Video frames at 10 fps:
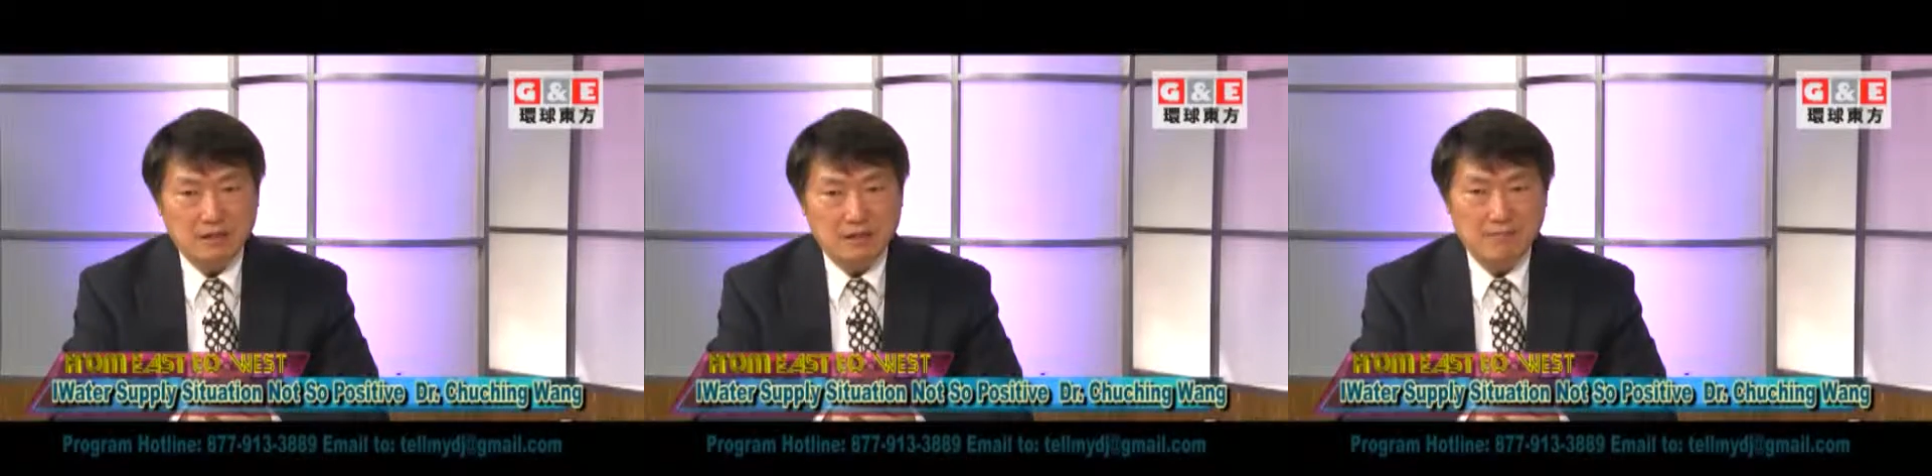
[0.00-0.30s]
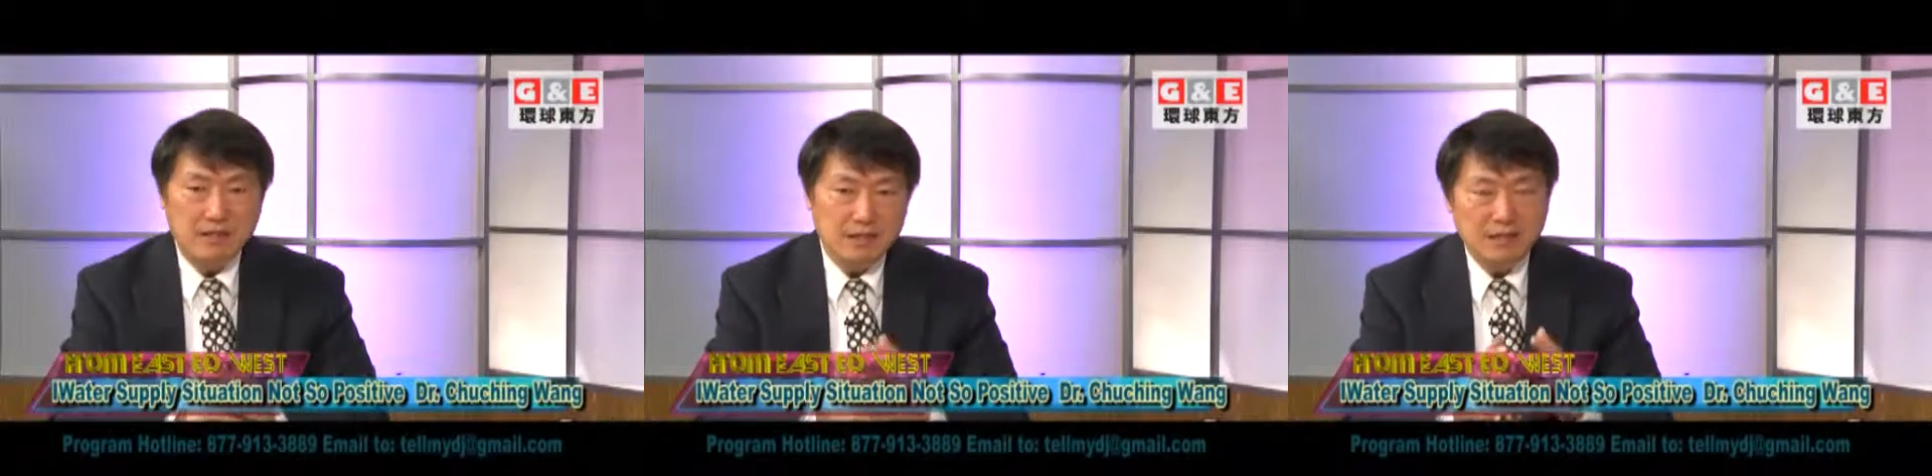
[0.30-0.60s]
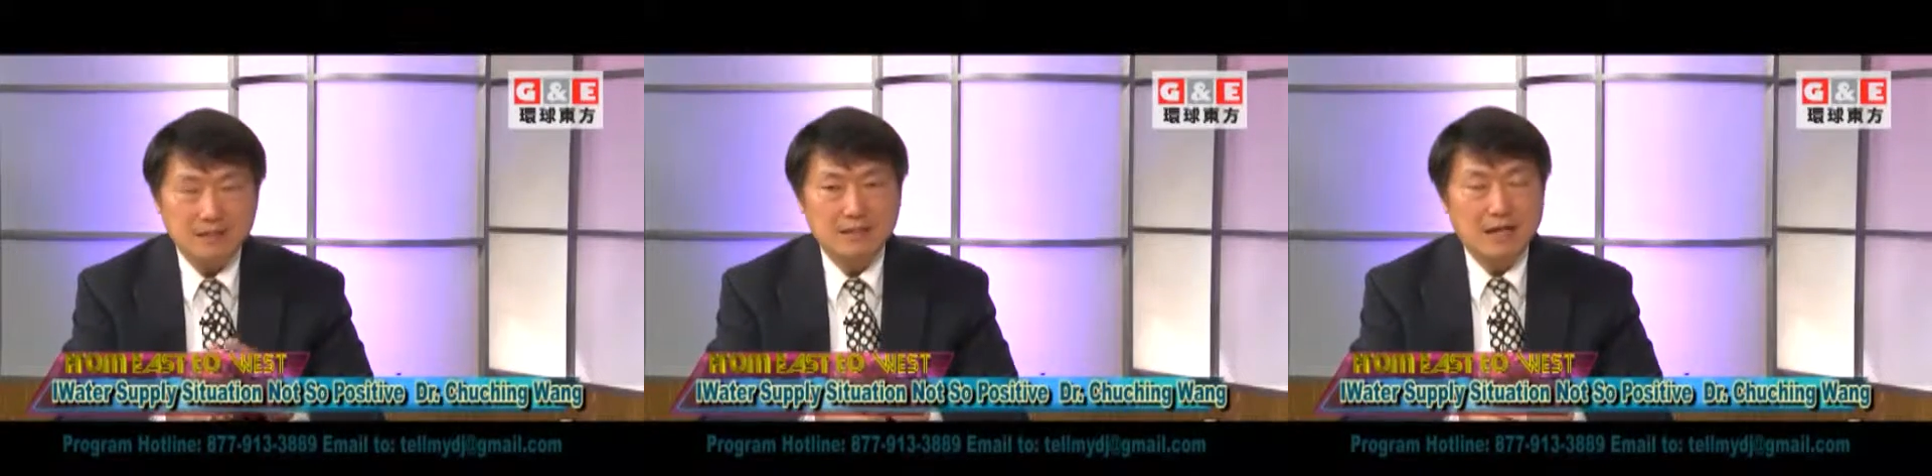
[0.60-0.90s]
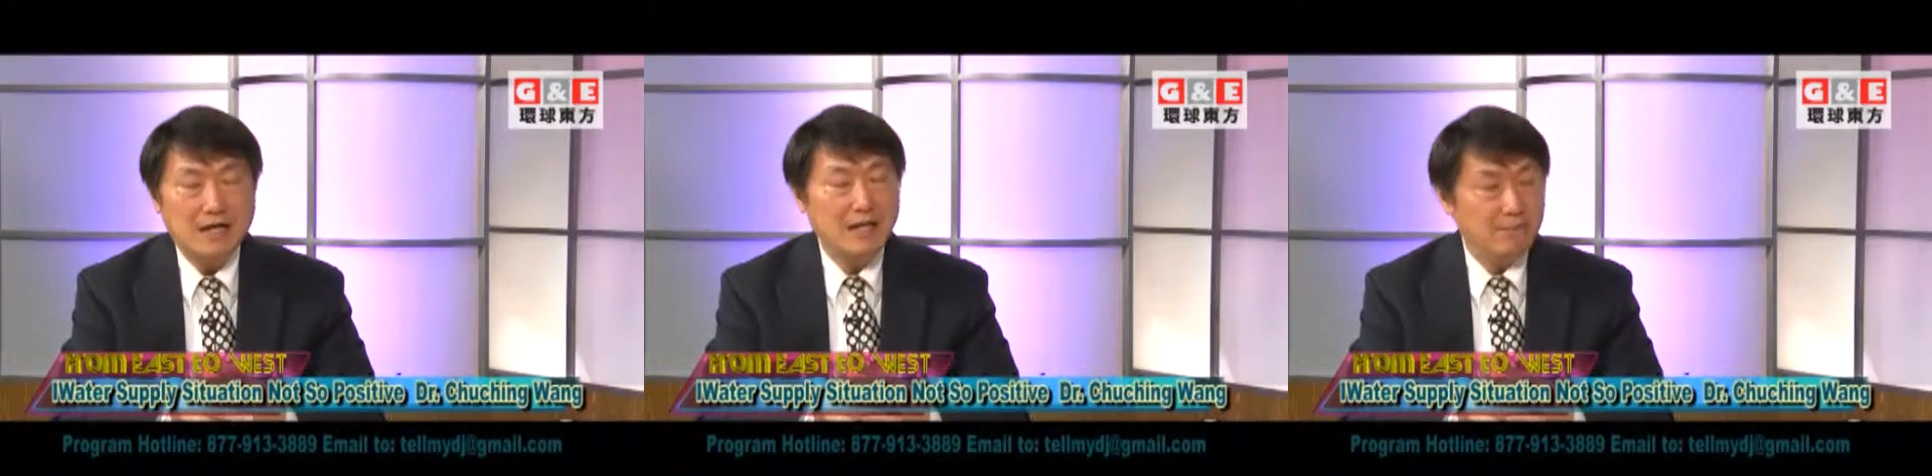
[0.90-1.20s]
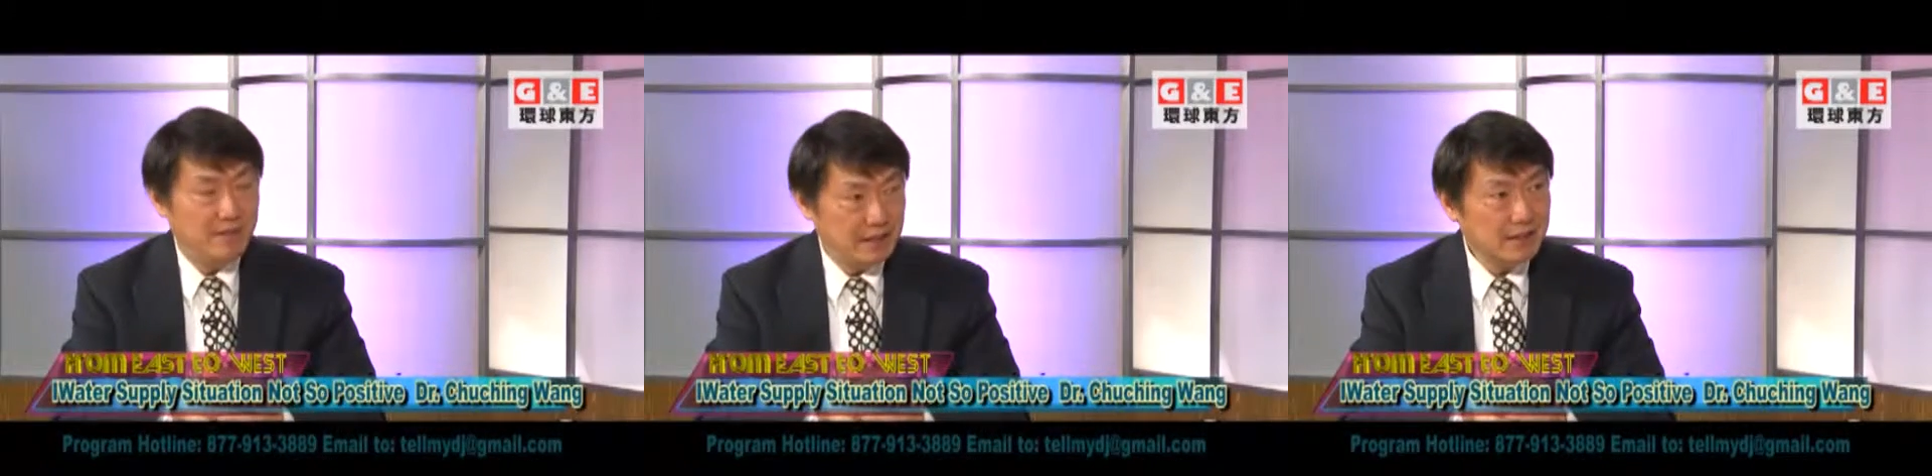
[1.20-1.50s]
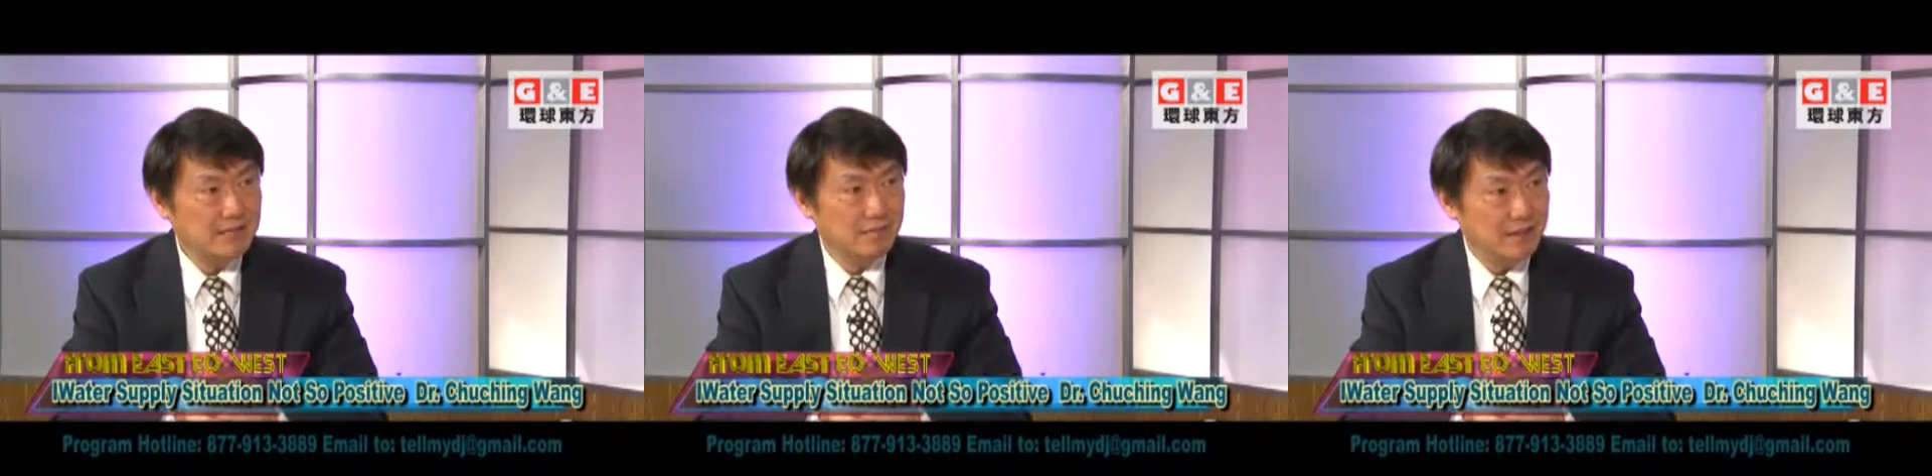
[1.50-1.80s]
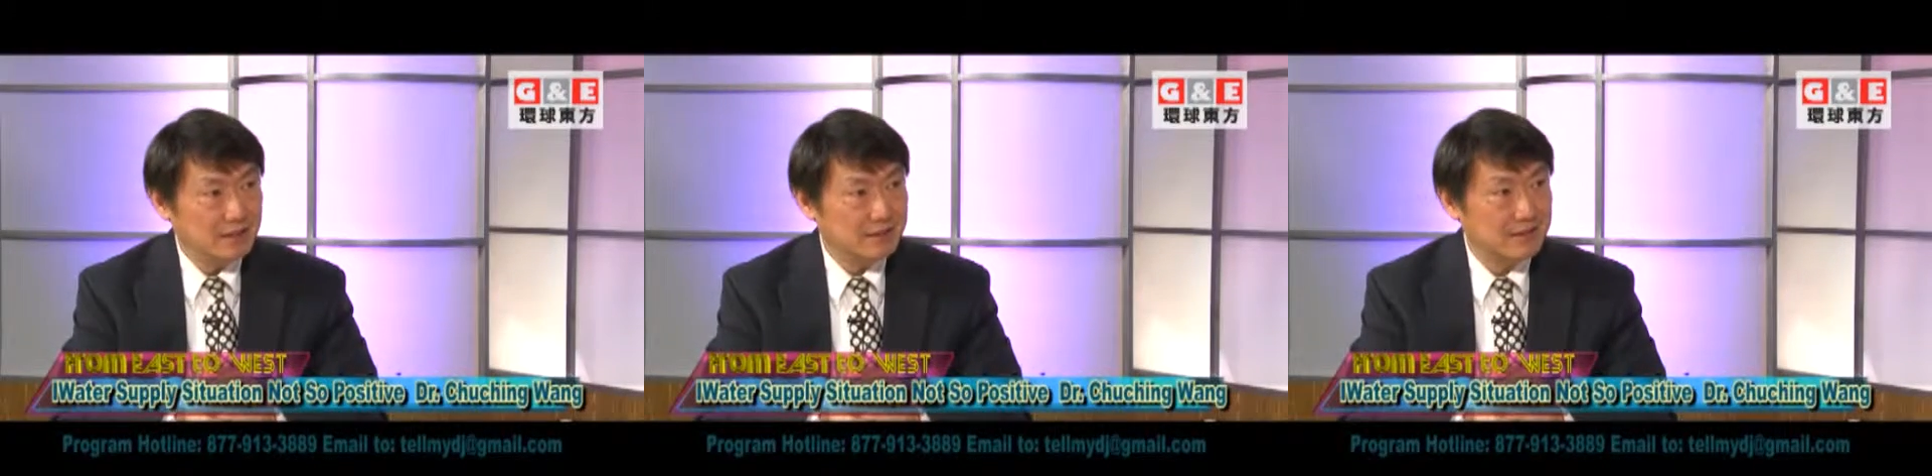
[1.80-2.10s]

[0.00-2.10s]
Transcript: it's not that big, but